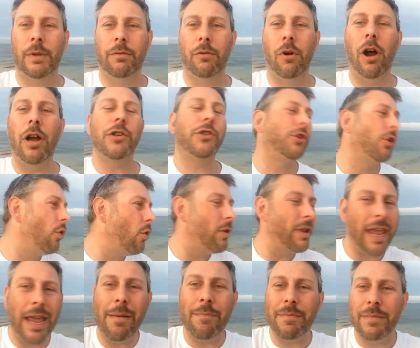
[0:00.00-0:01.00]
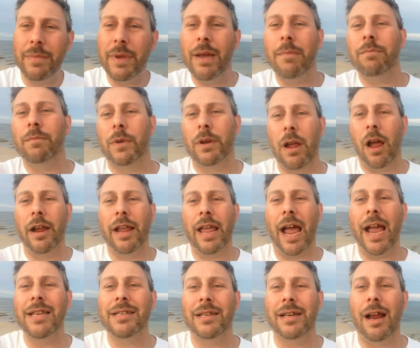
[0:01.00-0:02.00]
right? Sure, yep,
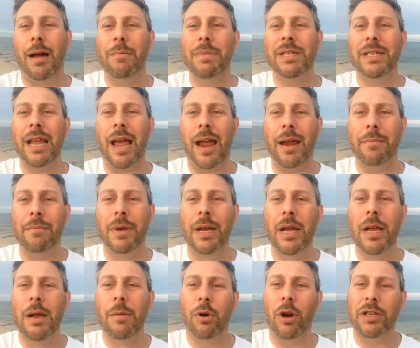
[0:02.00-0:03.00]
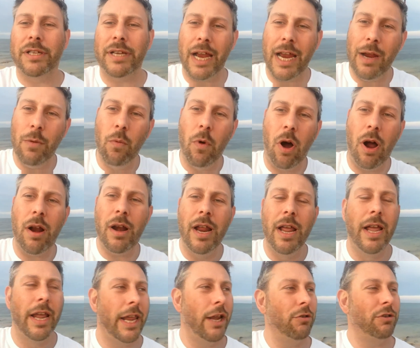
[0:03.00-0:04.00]
okay, it's a numbers game. But I tell you what,
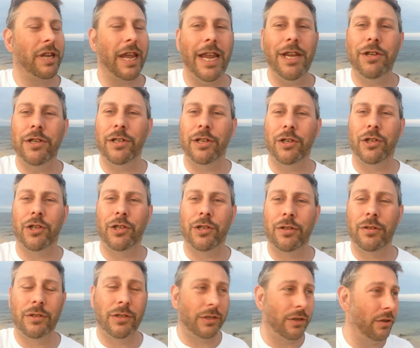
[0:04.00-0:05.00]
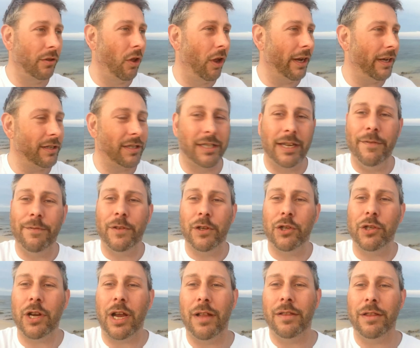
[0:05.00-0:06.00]
he'll teach you to sift
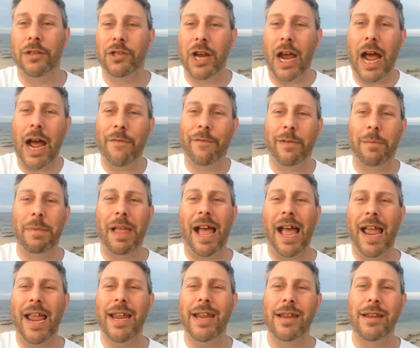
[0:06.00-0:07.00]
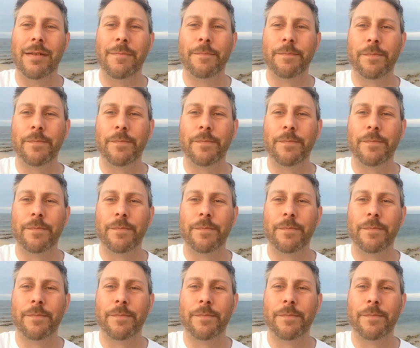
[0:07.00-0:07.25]
the chaff from the hay,